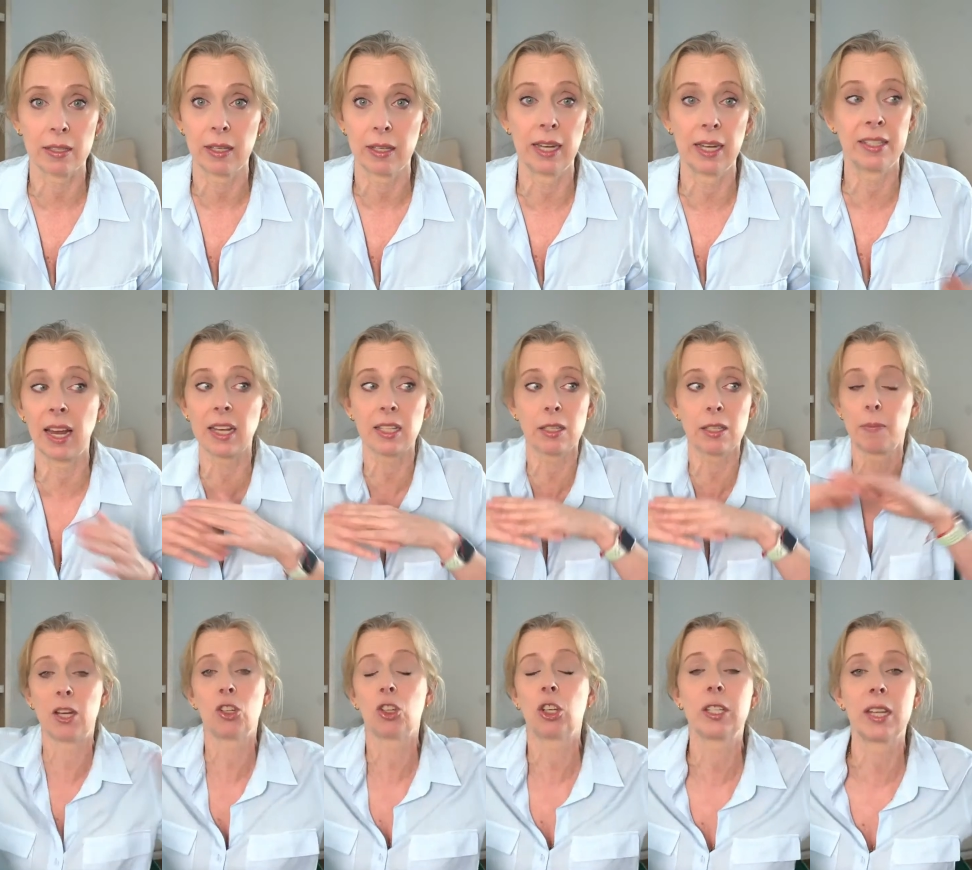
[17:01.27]
It doesn't
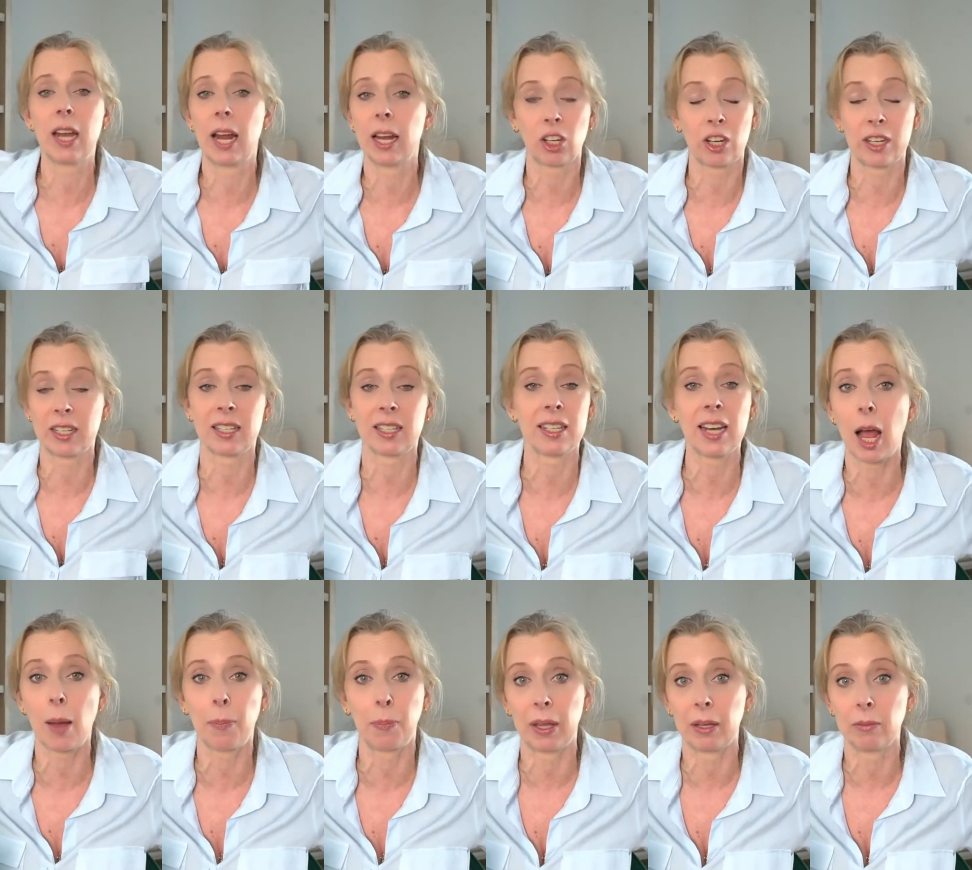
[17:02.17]
mean she's not going to
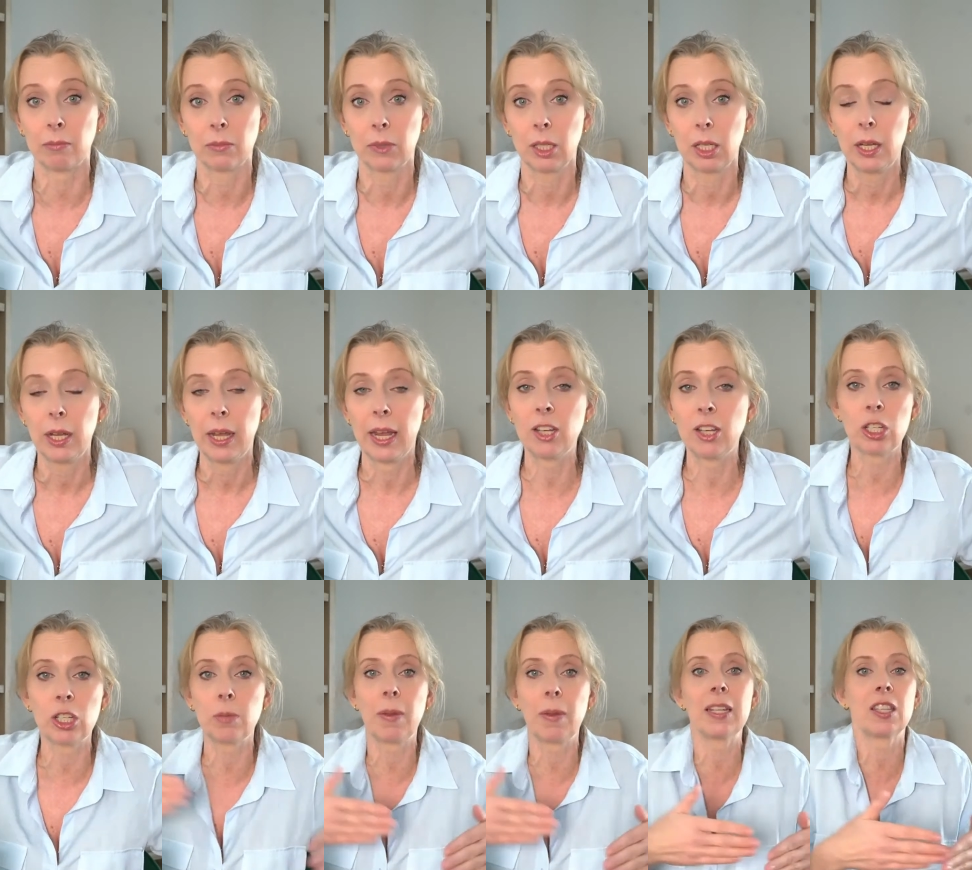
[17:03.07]
stop it. It
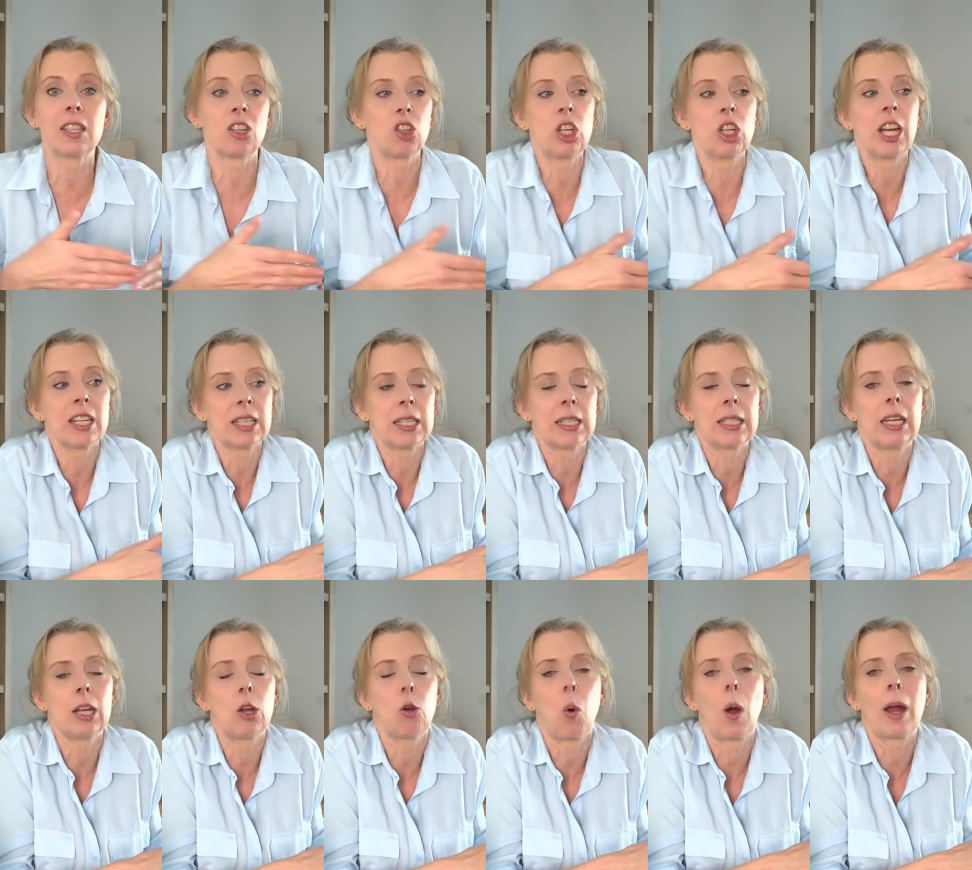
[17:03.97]
just means that she doesn't
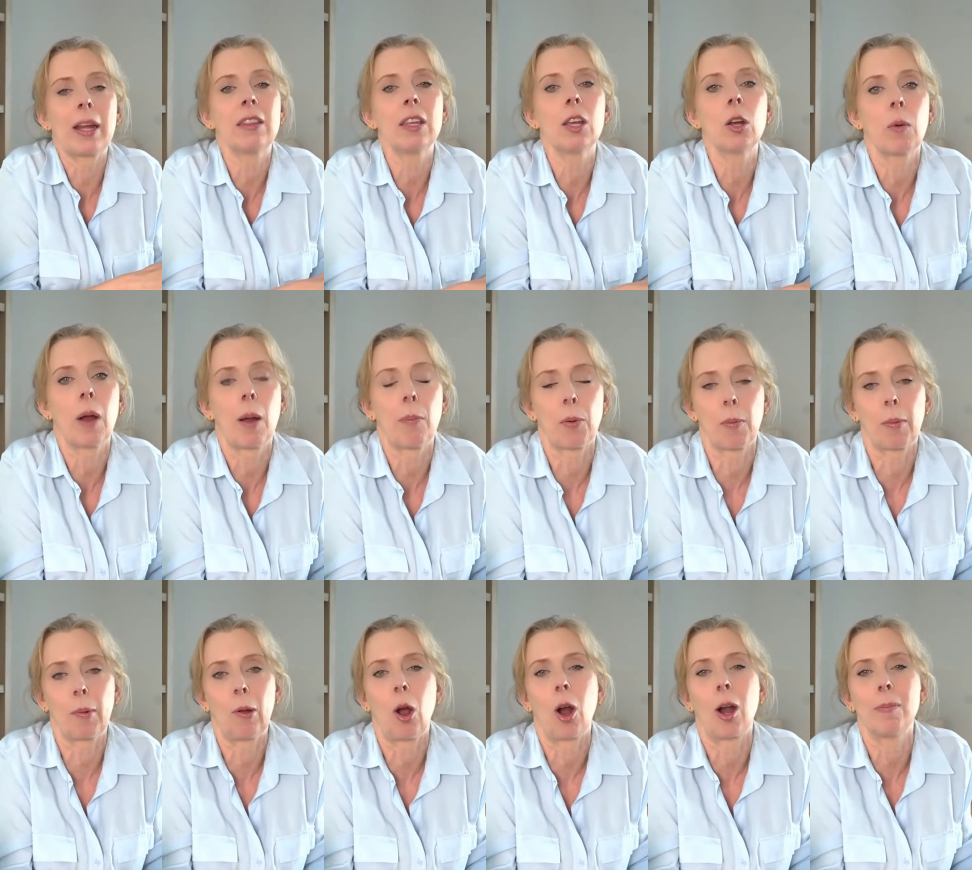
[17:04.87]
see quite the
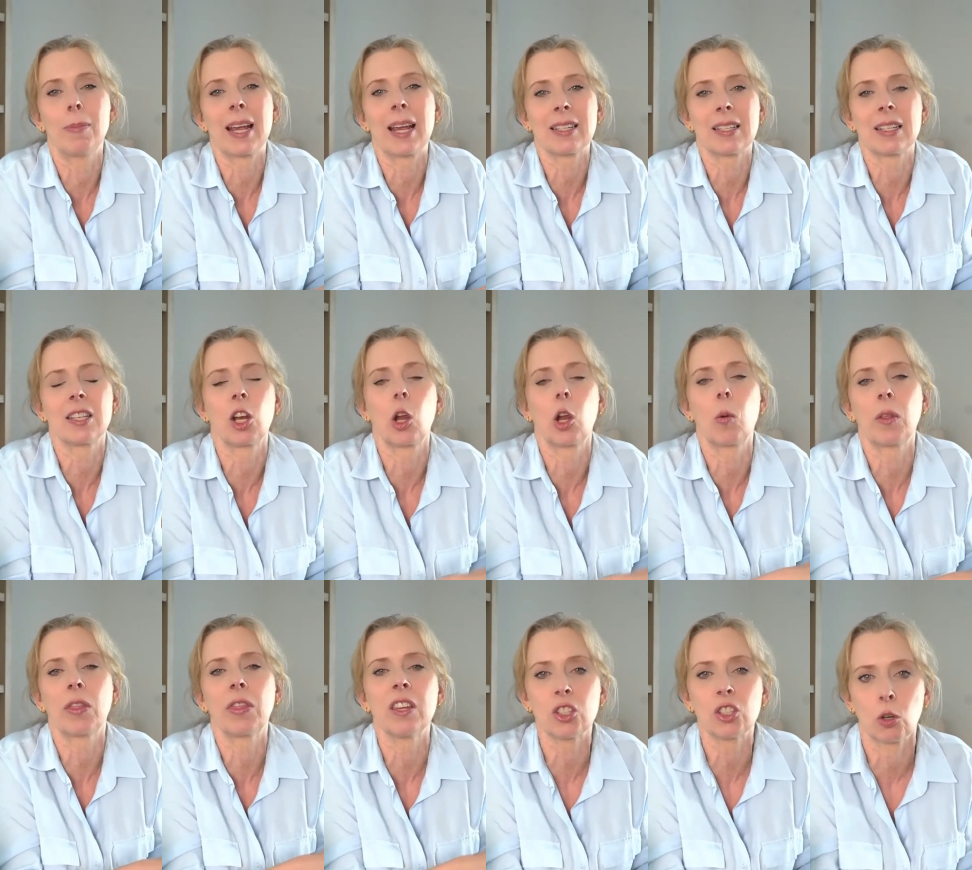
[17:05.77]
irreparable harm necessary
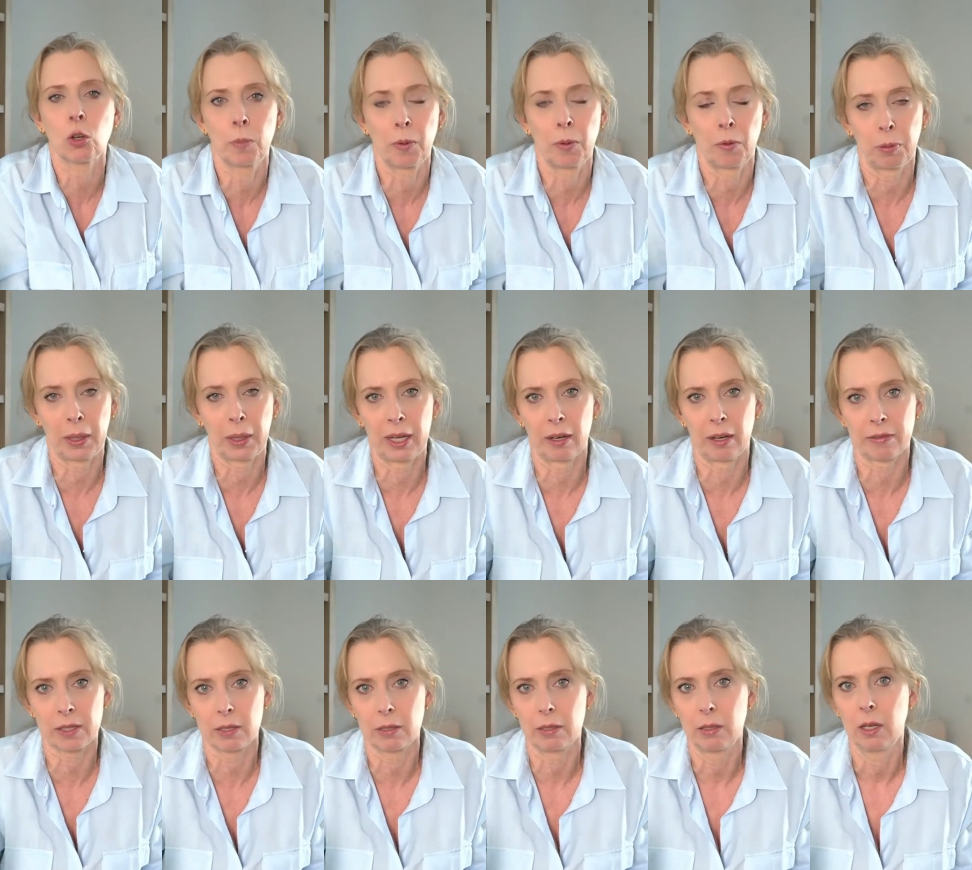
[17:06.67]
with this group of
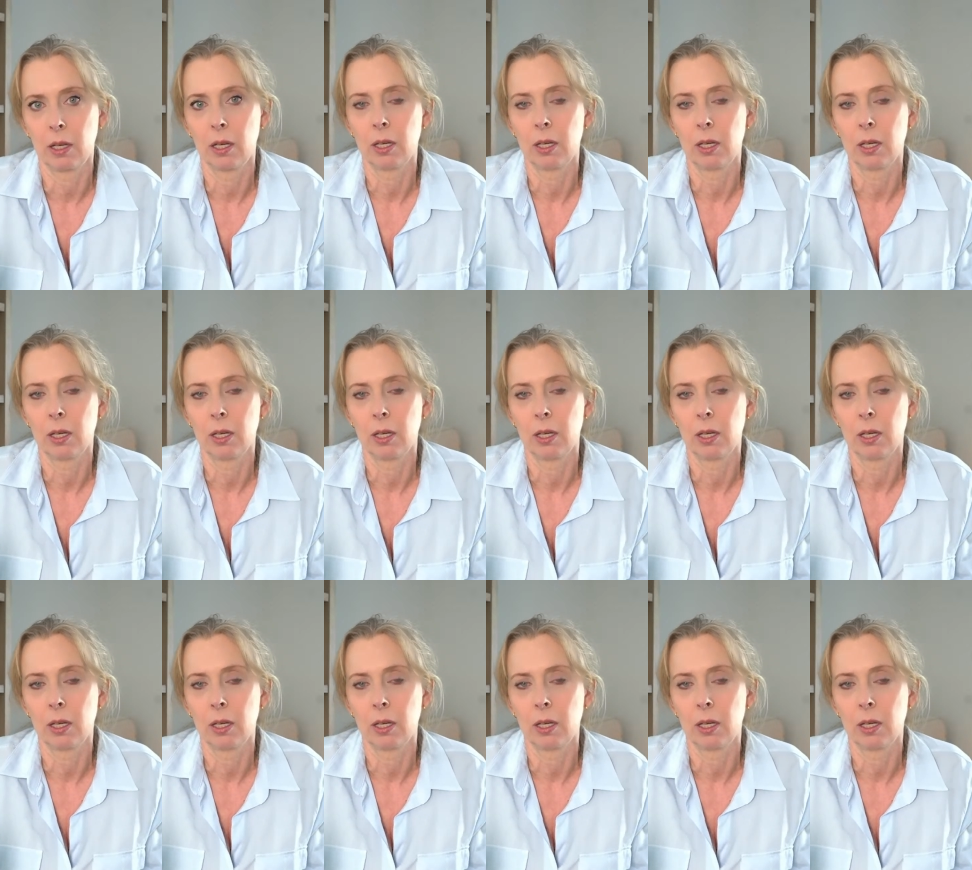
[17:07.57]
plaintiffs.